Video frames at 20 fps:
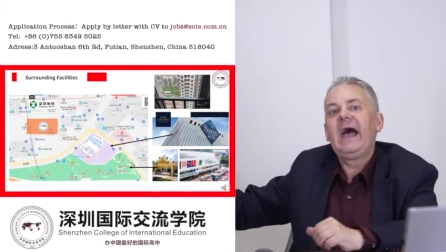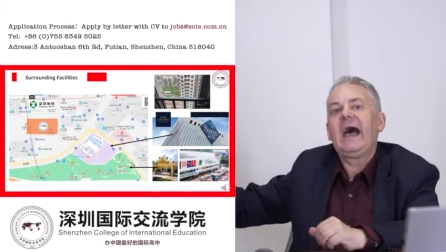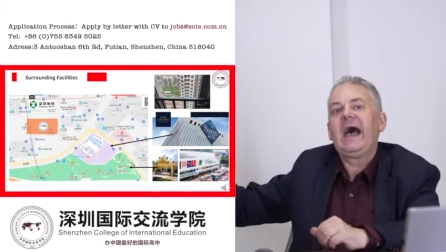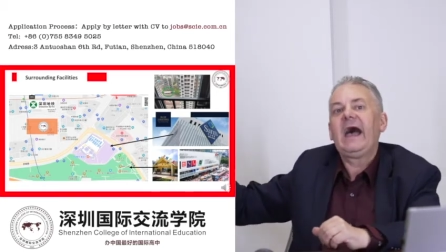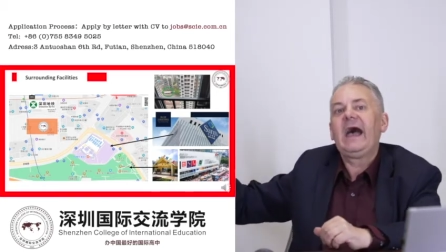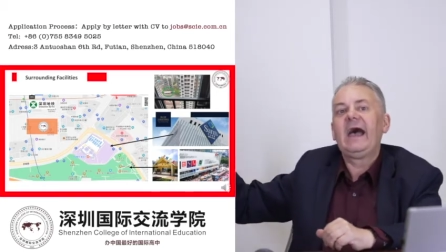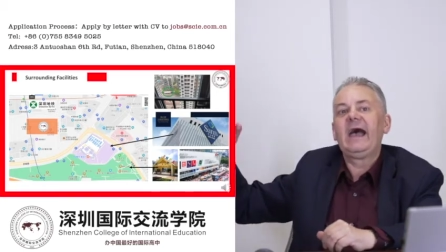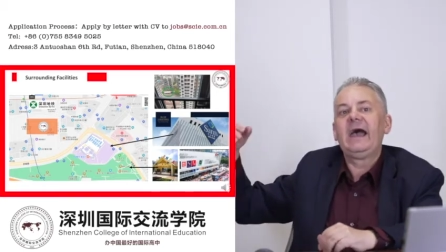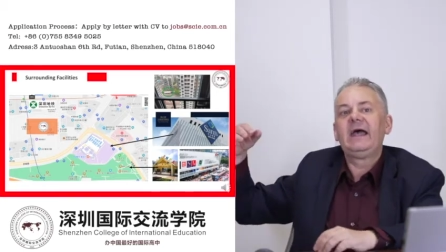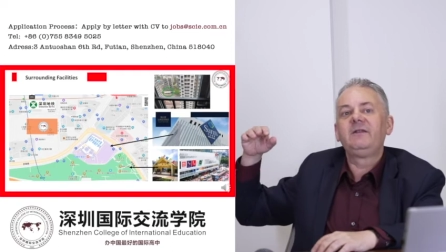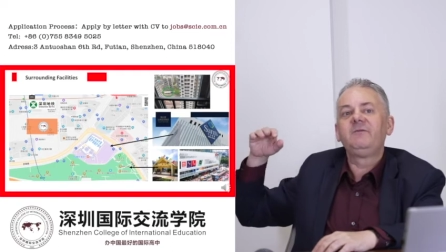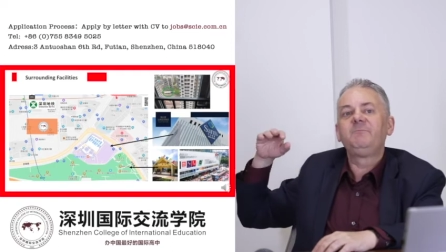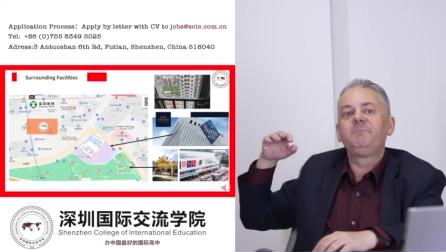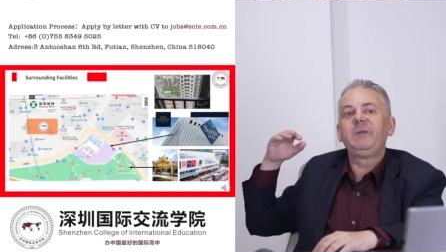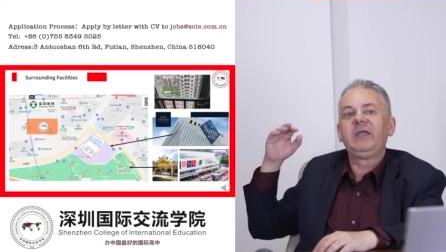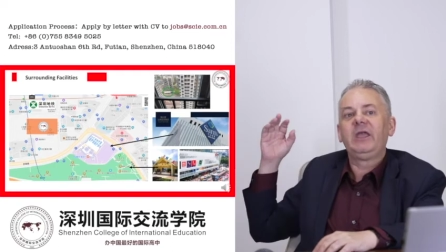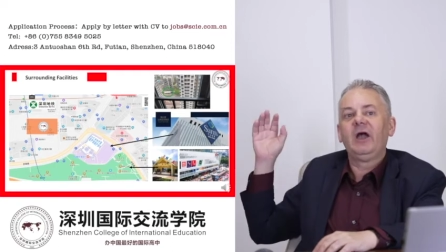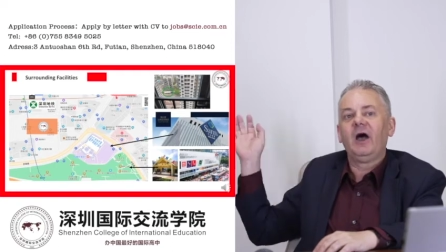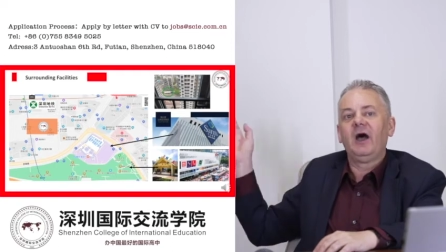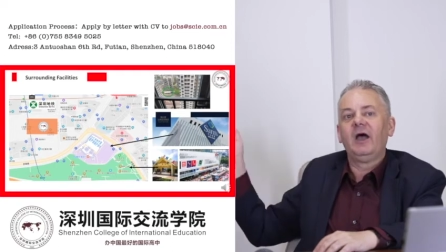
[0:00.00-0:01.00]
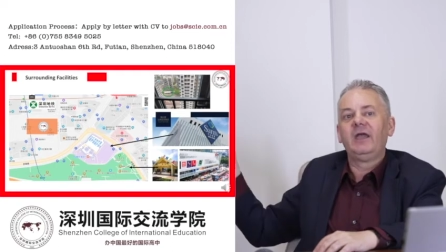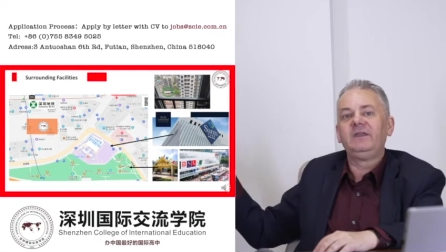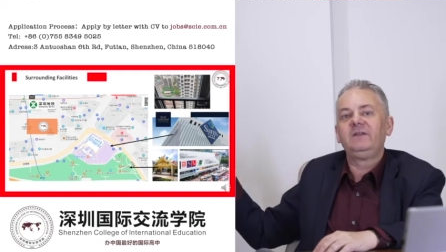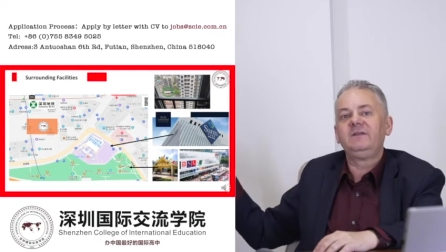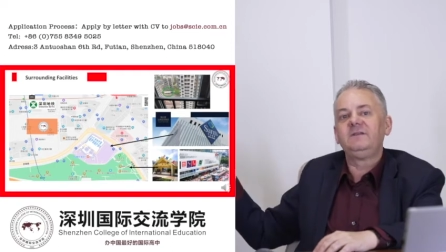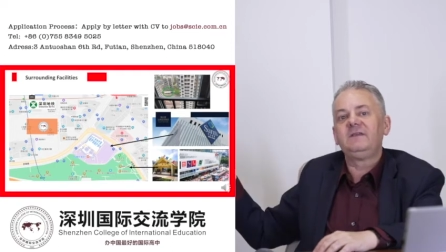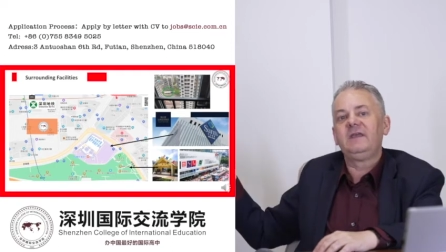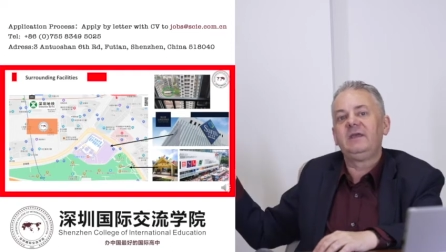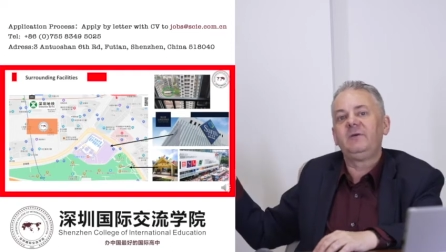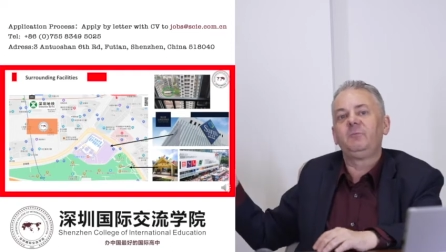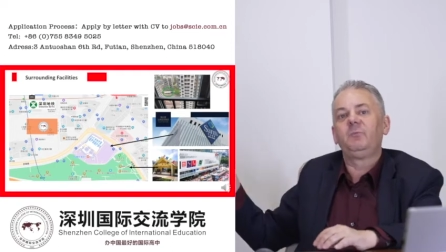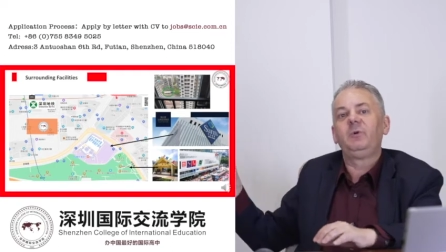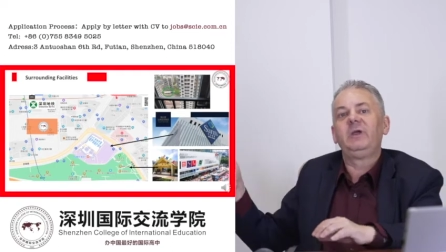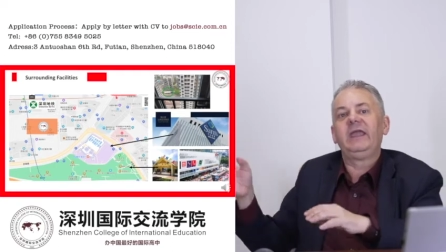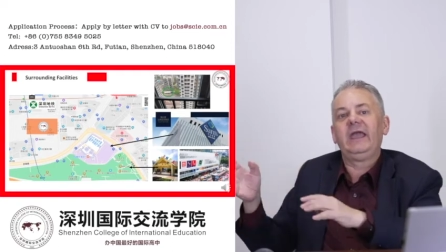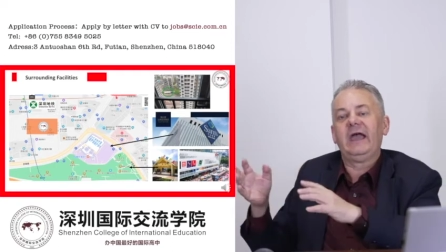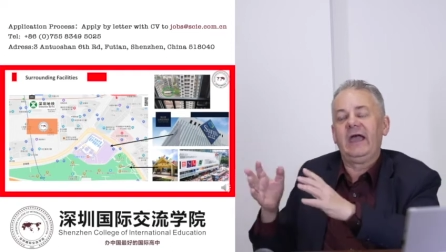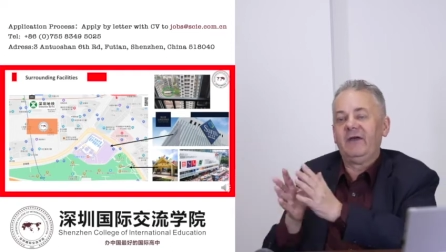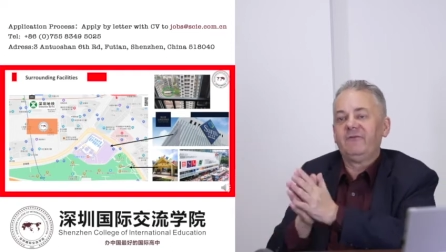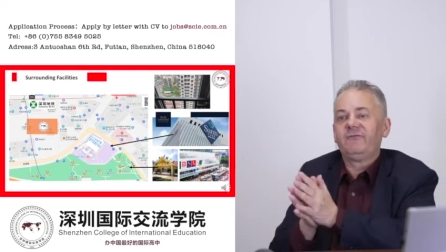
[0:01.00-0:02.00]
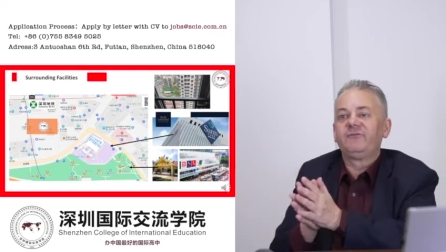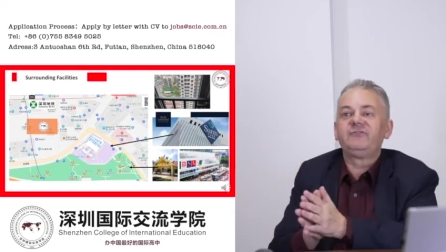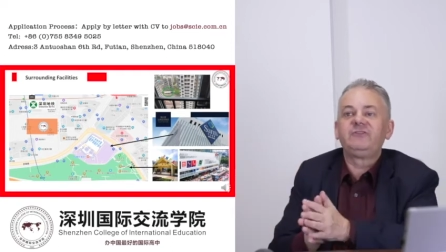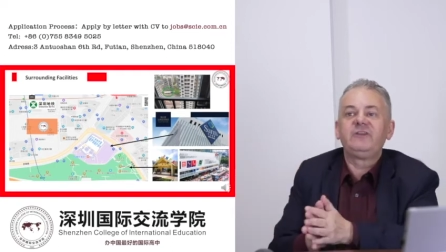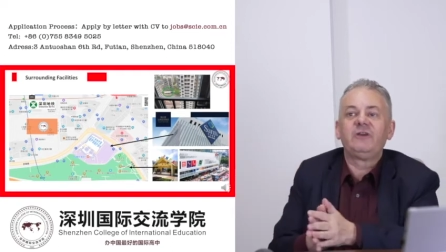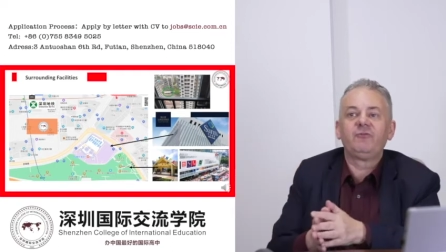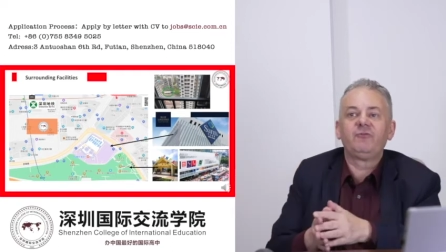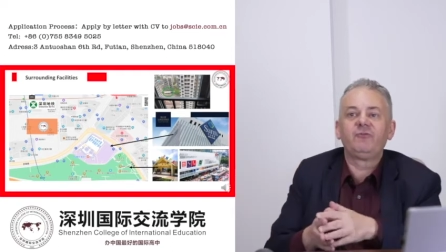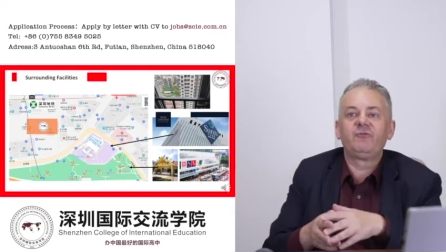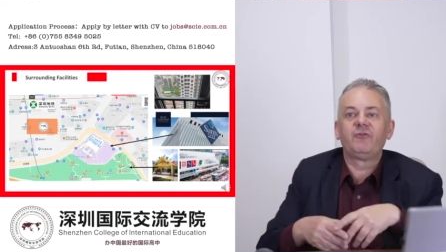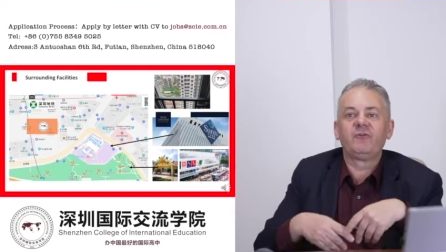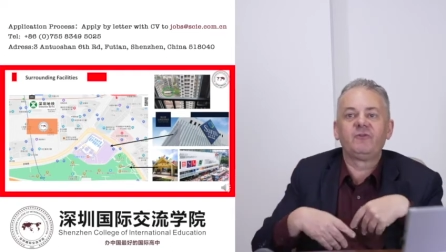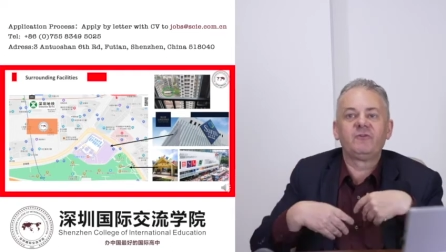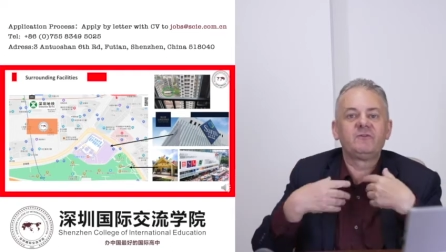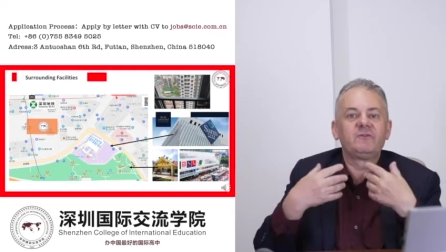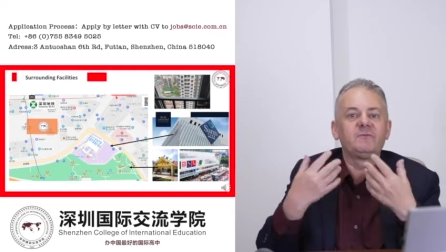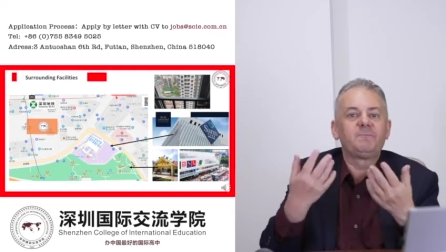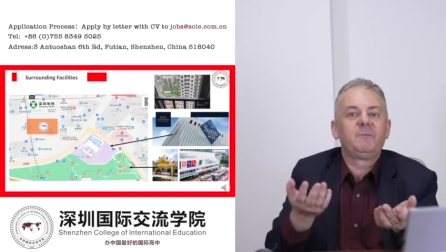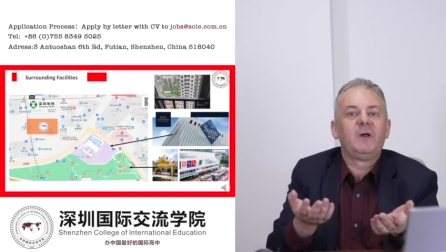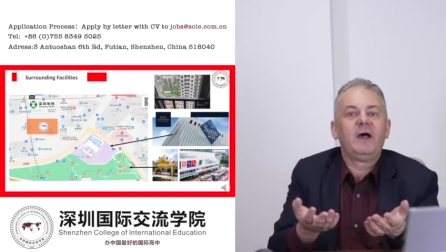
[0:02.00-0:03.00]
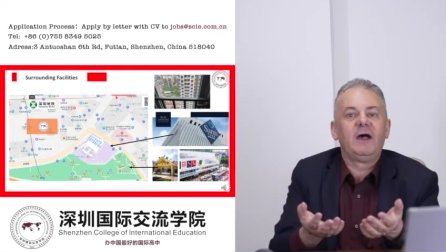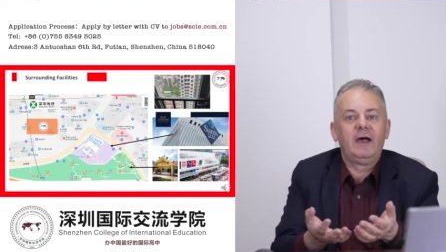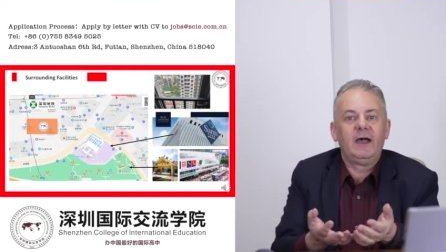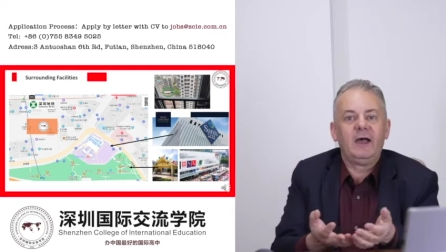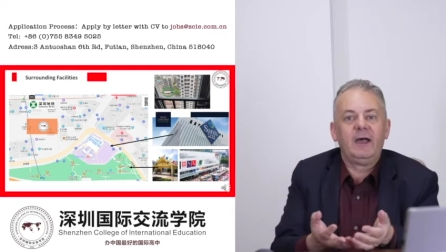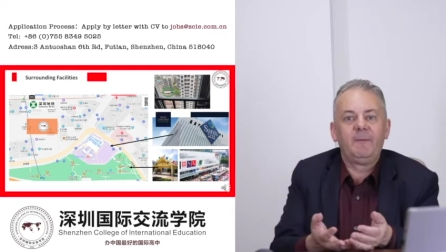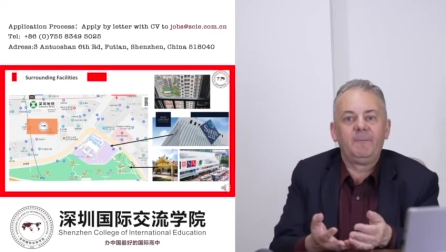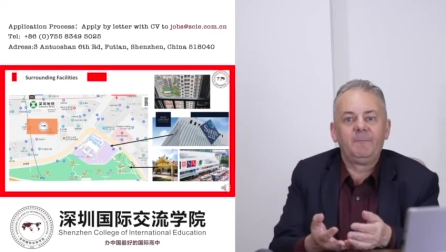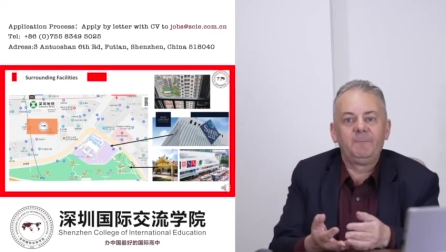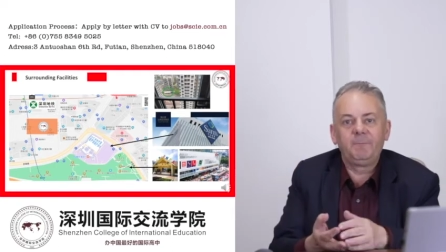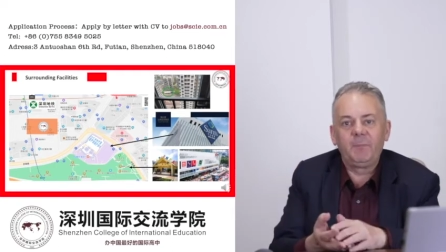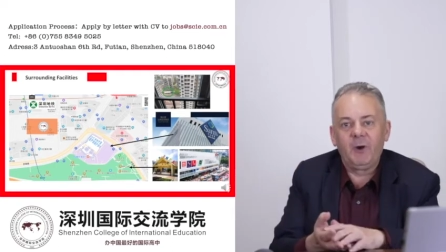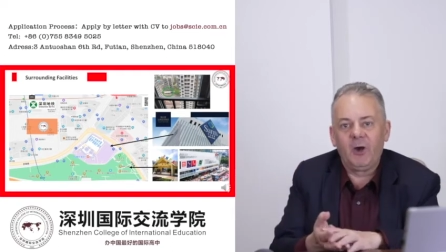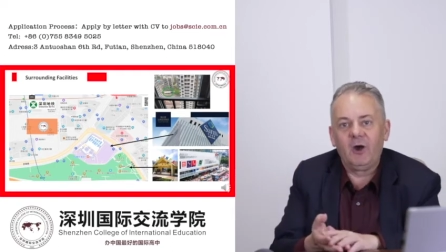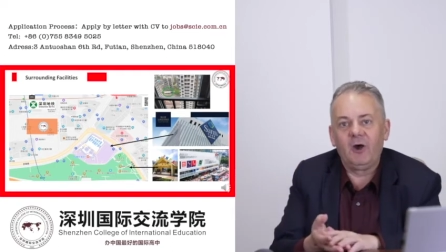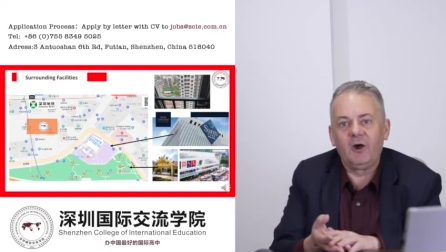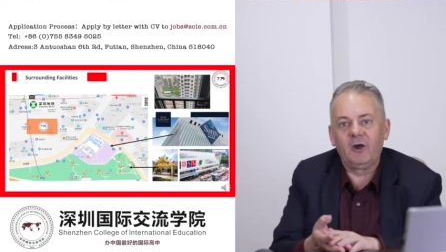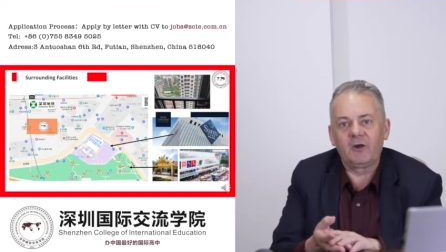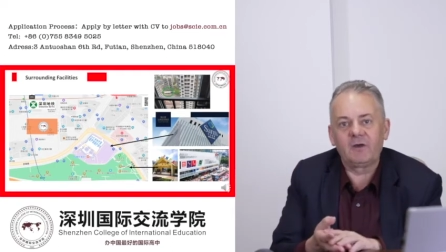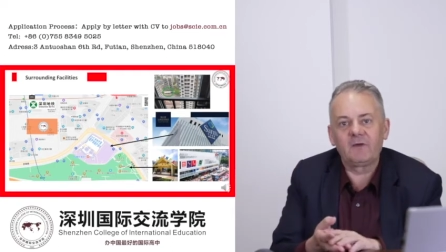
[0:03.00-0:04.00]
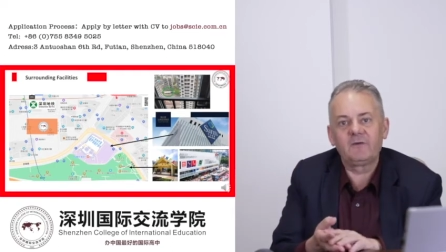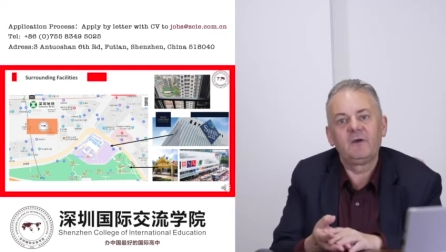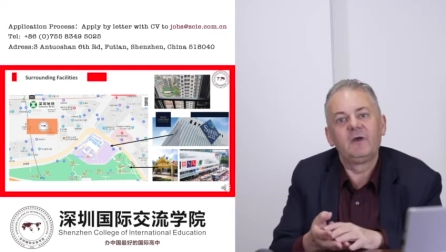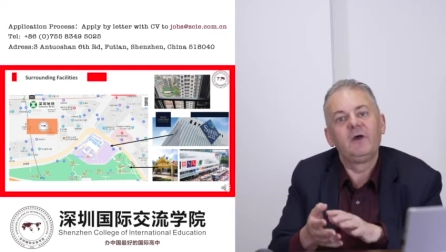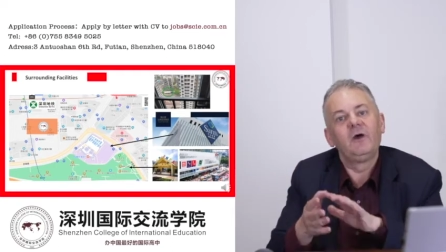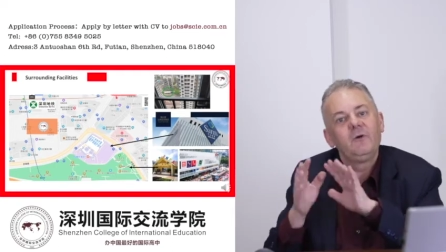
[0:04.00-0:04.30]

And behind it, we have Children's Park,